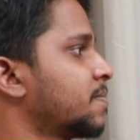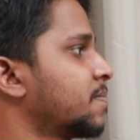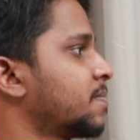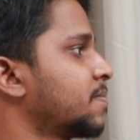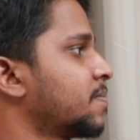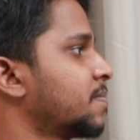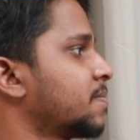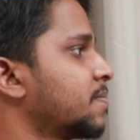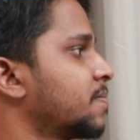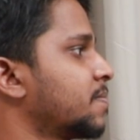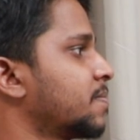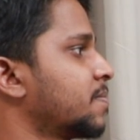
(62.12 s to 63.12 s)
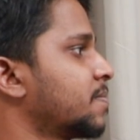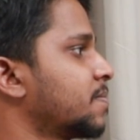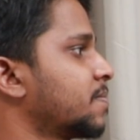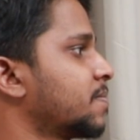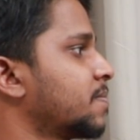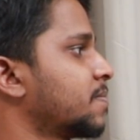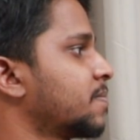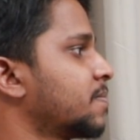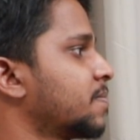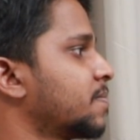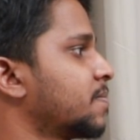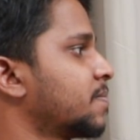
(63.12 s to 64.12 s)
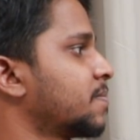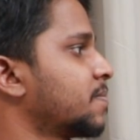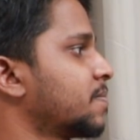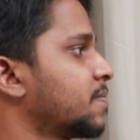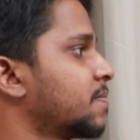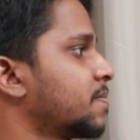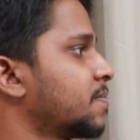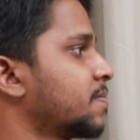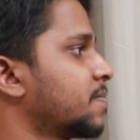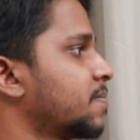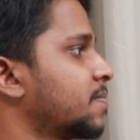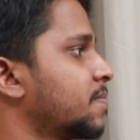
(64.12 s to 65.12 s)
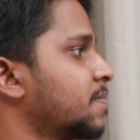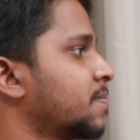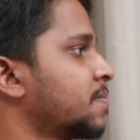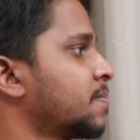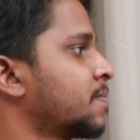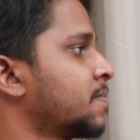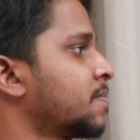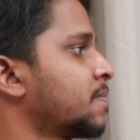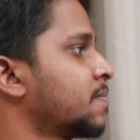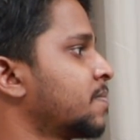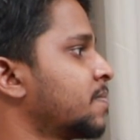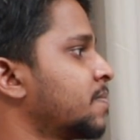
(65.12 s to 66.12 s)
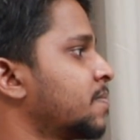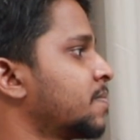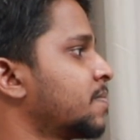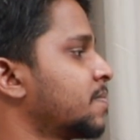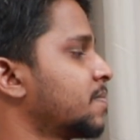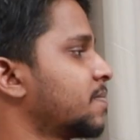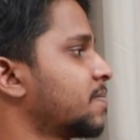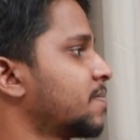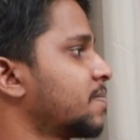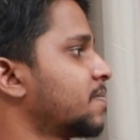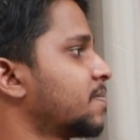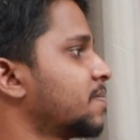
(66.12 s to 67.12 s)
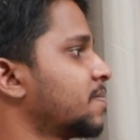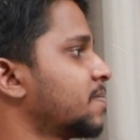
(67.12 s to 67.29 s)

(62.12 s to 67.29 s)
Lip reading: (not speaking)